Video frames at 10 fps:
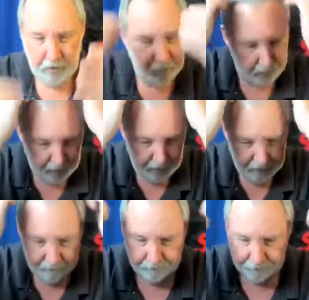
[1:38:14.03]
uh,
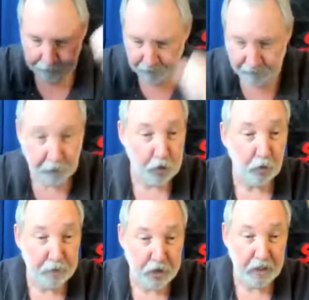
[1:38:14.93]
virtual
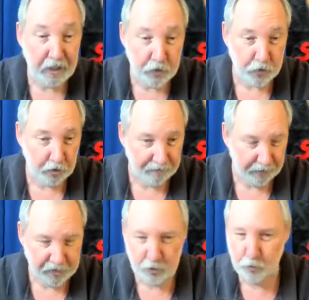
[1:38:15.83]
machine
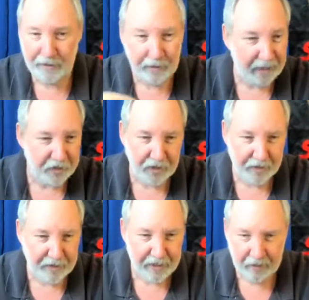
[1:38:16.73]
server. Just run Linux
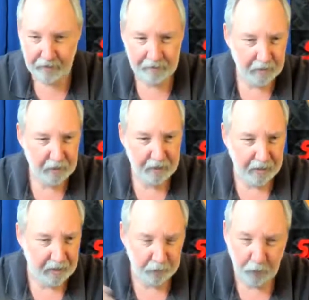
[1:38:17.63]
on there,
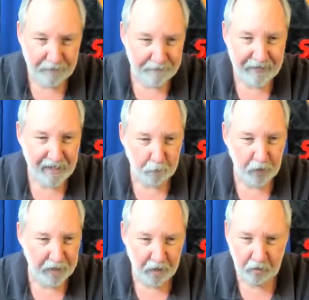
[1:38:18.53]
uh, run
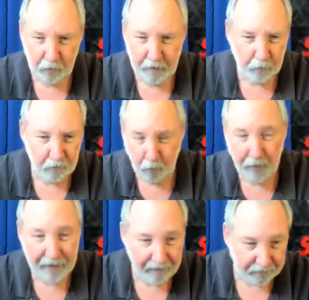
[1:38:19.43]
VMware, run
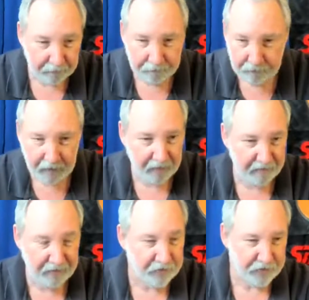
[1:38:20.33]
whatever. Uh,
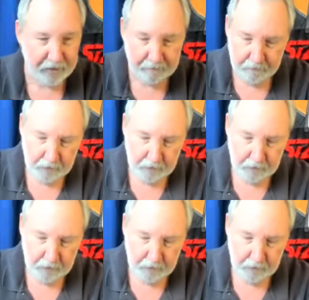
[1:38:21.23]
there's a